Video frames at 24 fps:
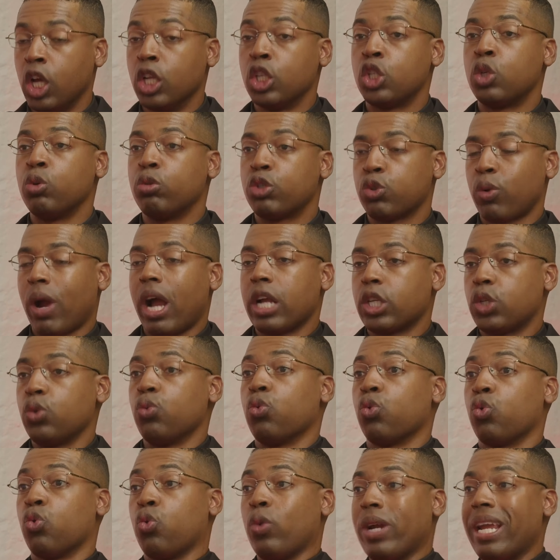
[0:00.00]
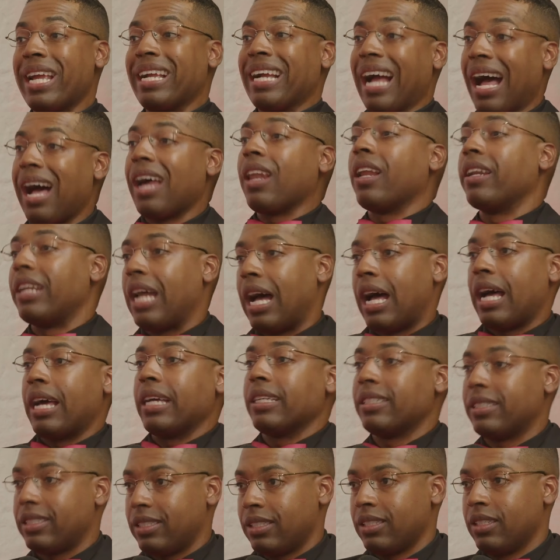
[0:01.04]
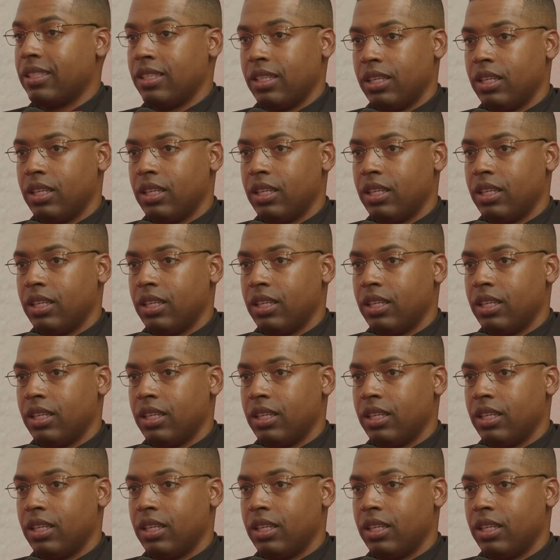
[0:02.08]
to try to recolonize